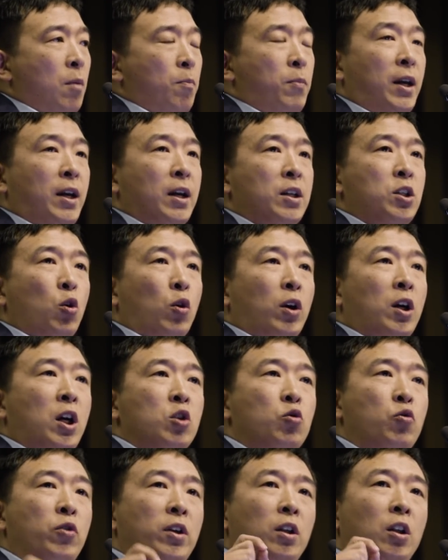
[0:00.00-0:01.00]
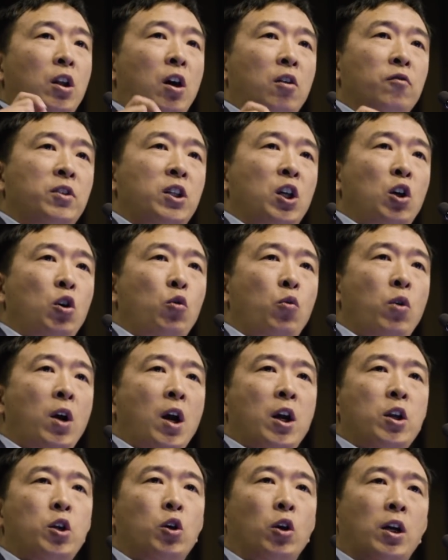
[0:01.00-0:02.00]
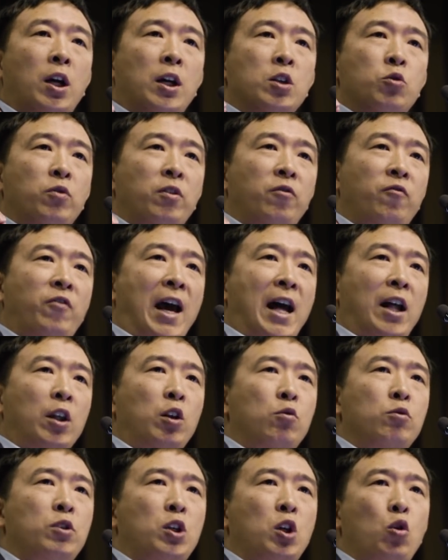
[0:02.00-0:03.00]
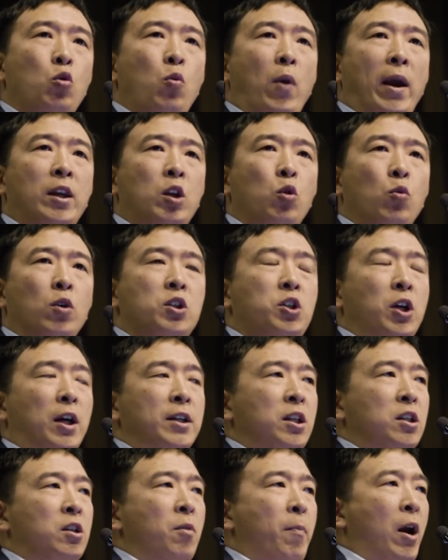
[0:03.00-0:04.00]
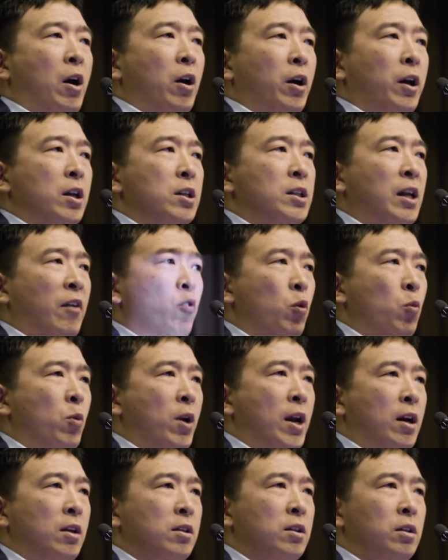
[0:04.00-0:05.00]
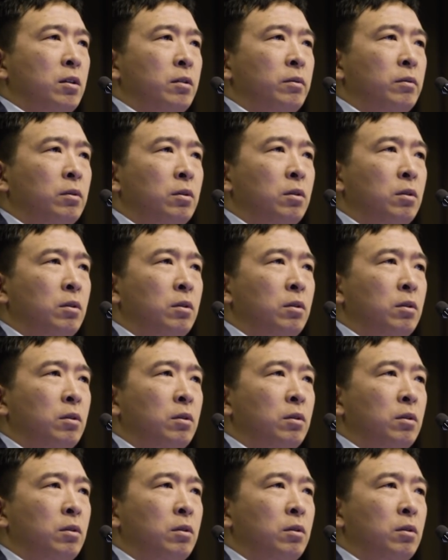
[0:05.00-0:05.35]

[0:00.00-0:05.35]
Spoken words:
Because your country loves you, your country values you, and you are just as American as everyone else.